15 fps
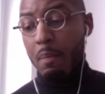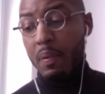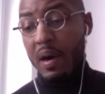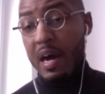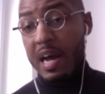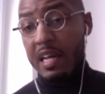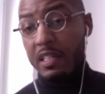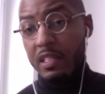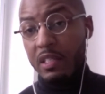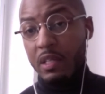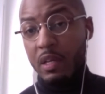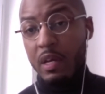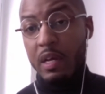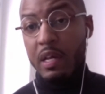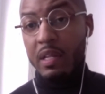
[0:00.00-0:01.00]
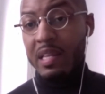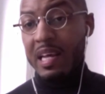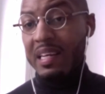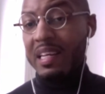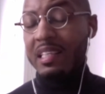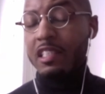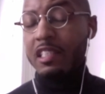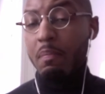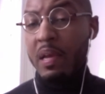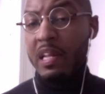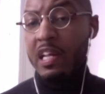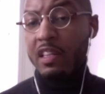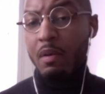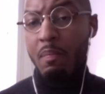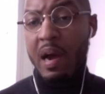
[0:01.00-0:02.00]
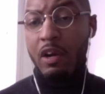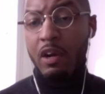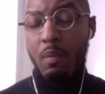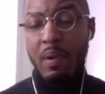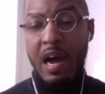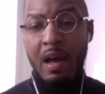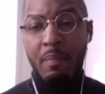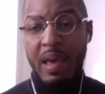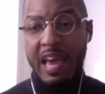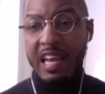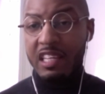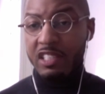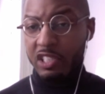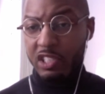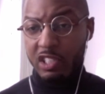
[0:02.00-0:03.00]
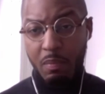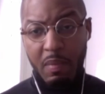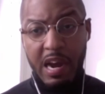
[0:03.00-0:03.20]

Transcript: but that doesn't mean that the microbiome ages.